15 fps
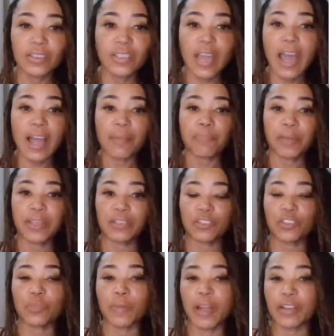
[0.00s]
tap
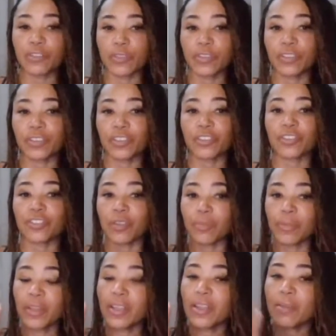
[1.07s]
into my adrenal
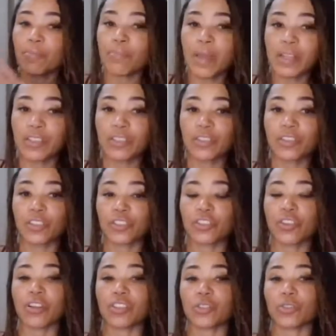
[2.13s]
system, men's
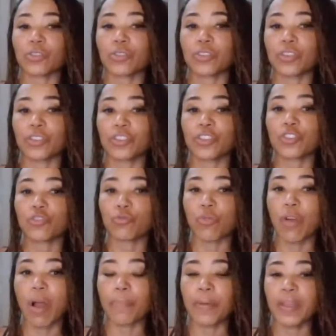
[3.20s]
testosterone starts
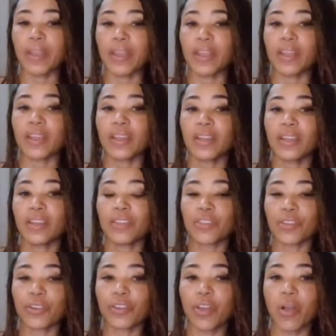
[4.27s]
dropping,
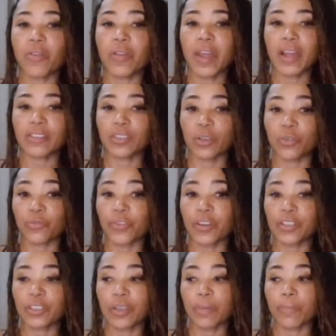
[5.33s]
their gonads aren't
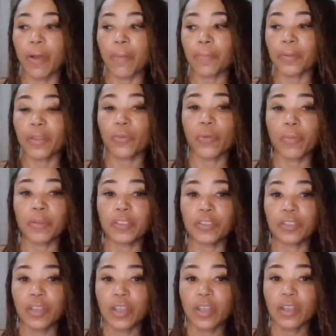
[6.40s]
functioning properly, women's